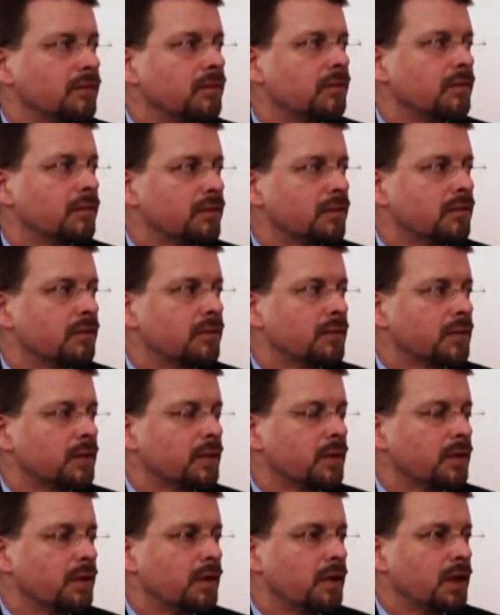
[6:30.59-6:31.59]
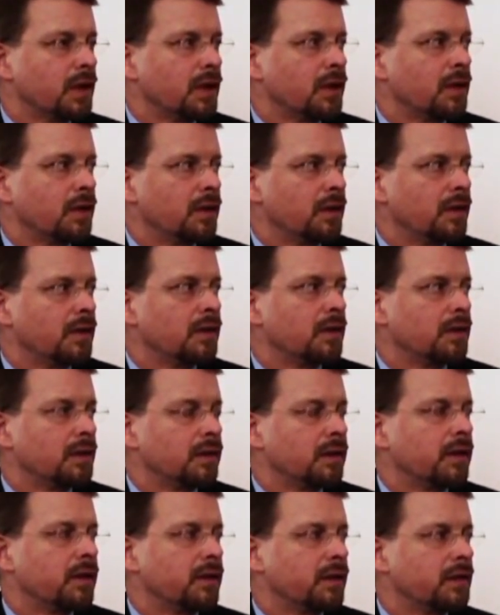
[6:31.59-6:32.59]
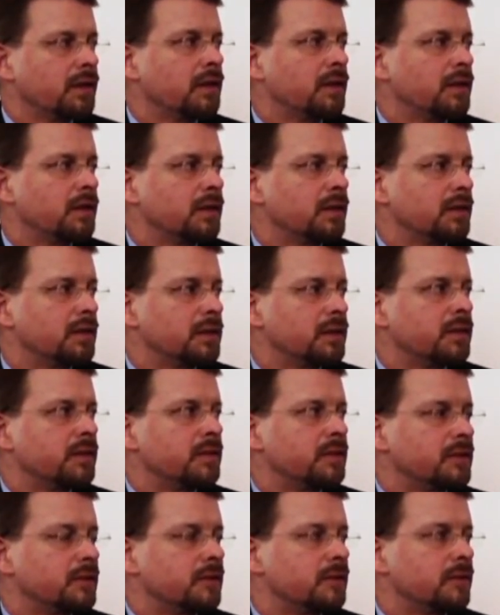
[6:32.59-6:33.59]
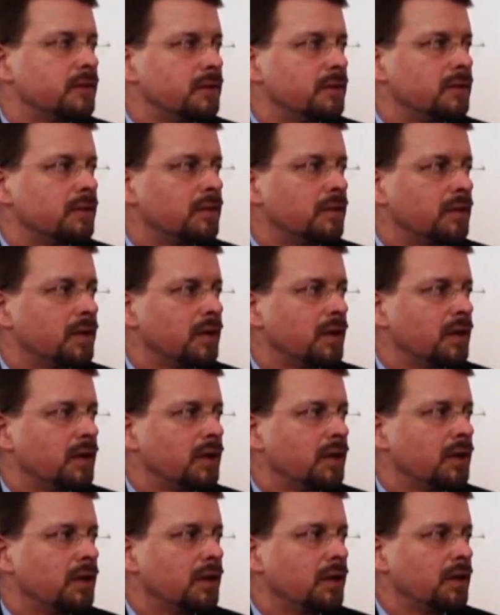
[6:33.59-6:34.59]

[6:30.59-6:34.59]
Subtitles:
[no speech]